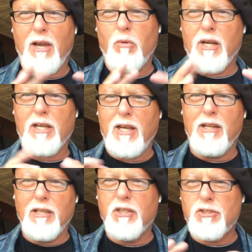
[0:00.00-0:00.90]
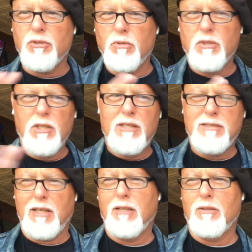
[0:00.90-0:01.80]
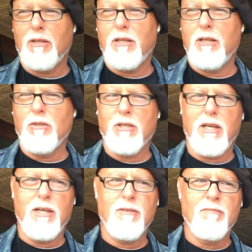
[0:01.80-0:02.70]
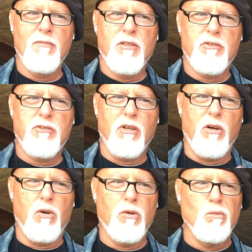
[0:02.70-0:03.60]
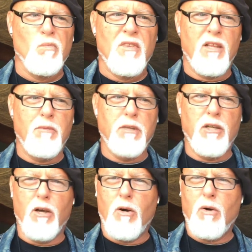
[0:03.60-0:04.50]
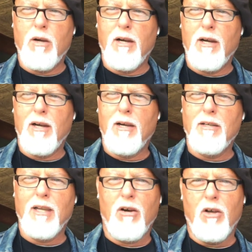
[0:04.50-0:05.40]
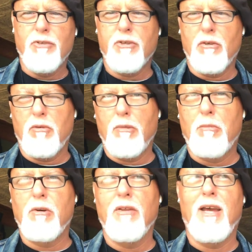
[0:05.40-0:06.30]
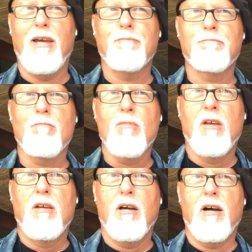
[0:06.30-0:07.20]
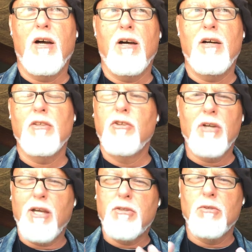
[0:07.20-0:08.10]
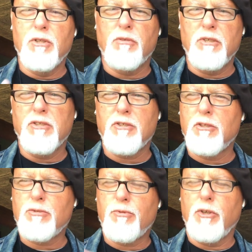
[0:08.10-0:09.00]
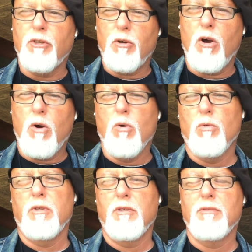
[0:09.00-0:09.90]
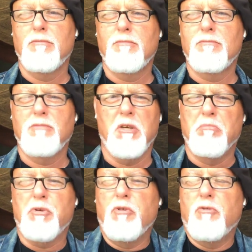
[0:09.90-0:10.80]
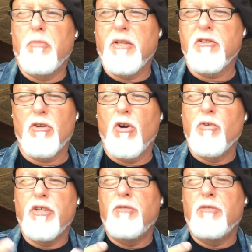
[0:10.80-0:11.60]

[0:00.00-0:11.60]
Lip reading: want to kind of let you tailor it, okay? So let me know. Now, also remember that you're not doing the research for your own improvement or own